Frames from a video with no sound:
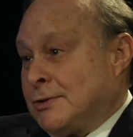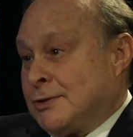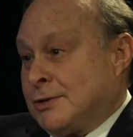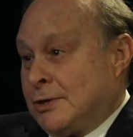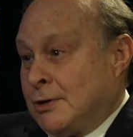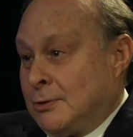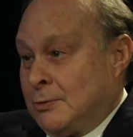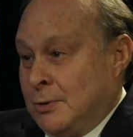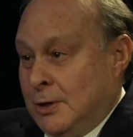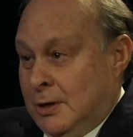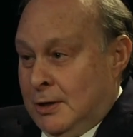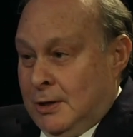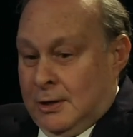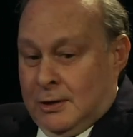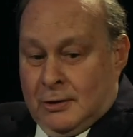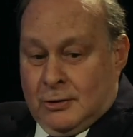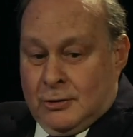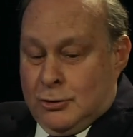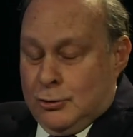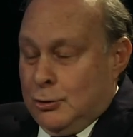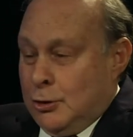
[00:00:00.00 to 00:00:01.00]
So
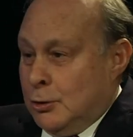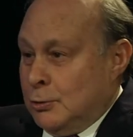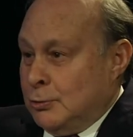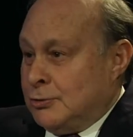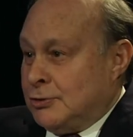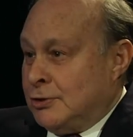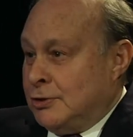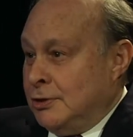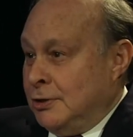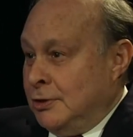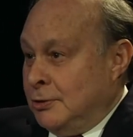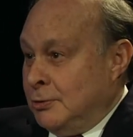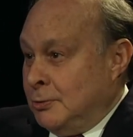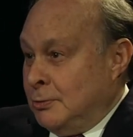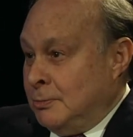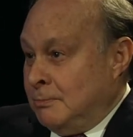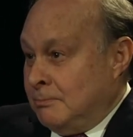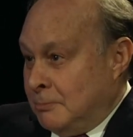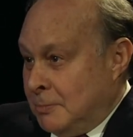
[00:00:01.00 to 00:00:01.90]
kudos to you,